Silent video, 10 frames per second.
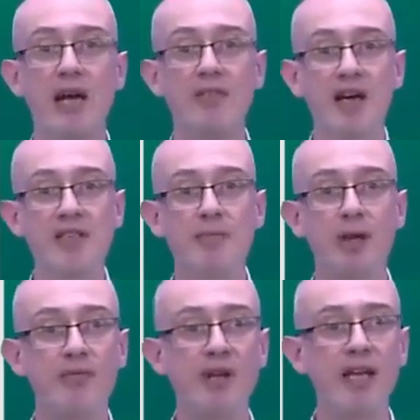I've added
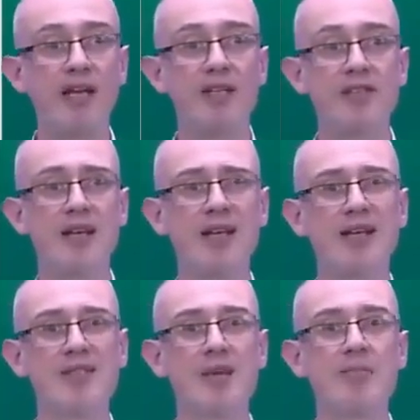my feelings.
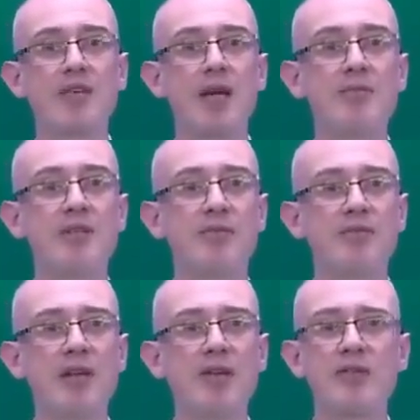Sometimes it
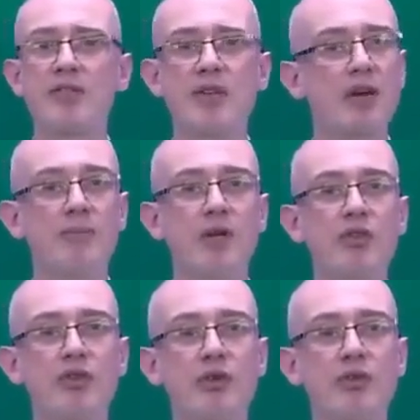feels so much
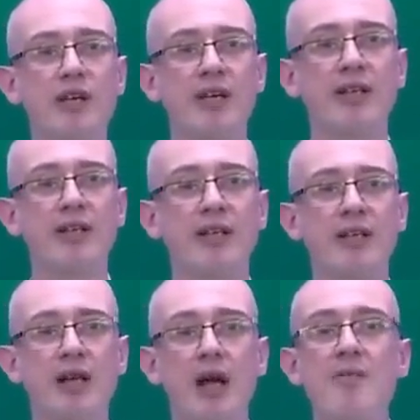shorter.
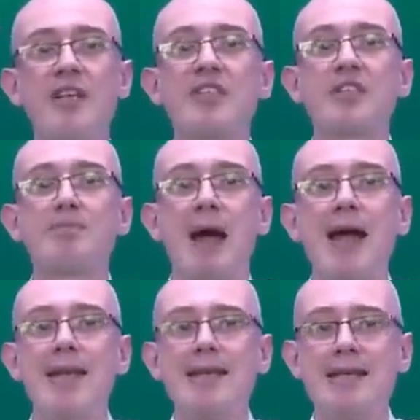I've
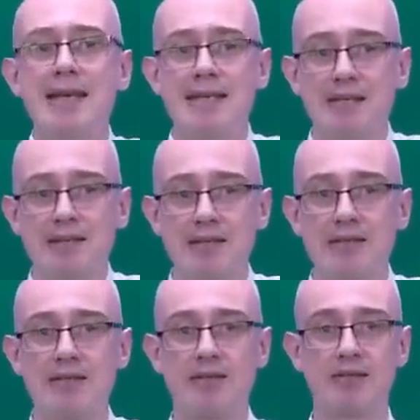expanded
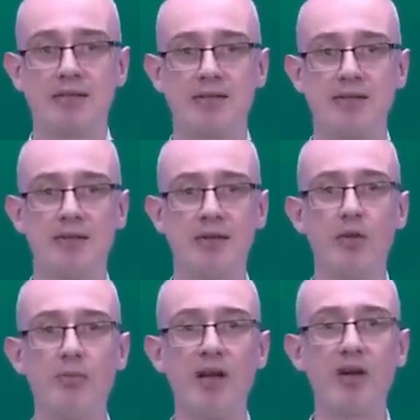
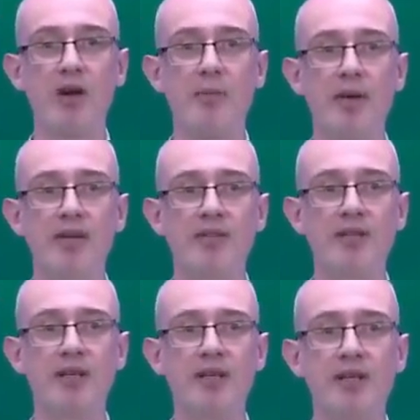on my comment.
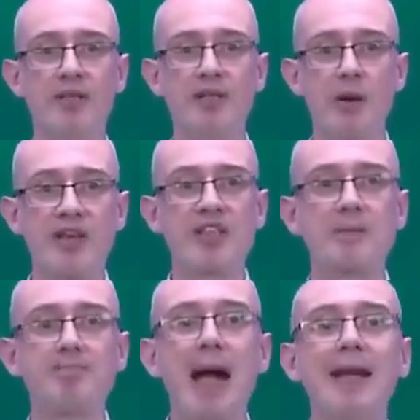So
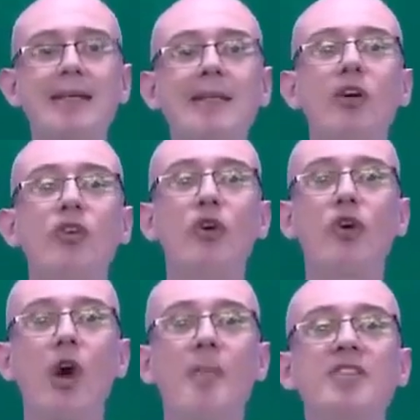expanding on your
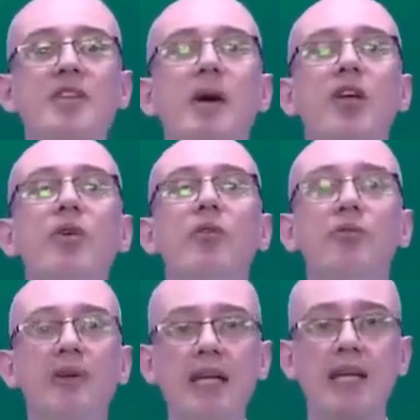comment about your
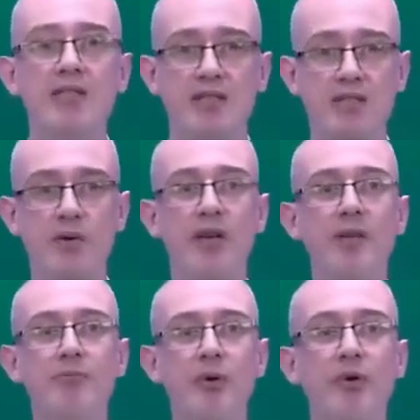feelings is quite
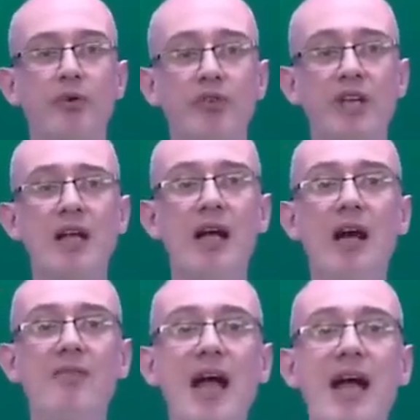important.
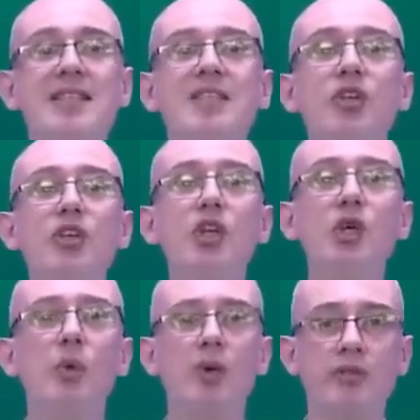I've added a
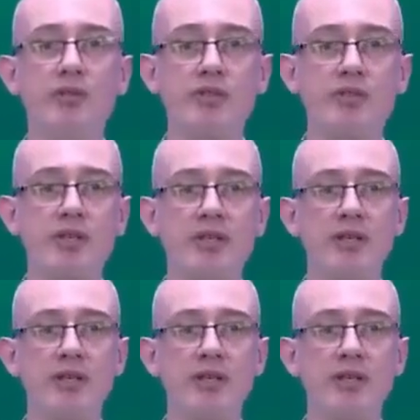nuance,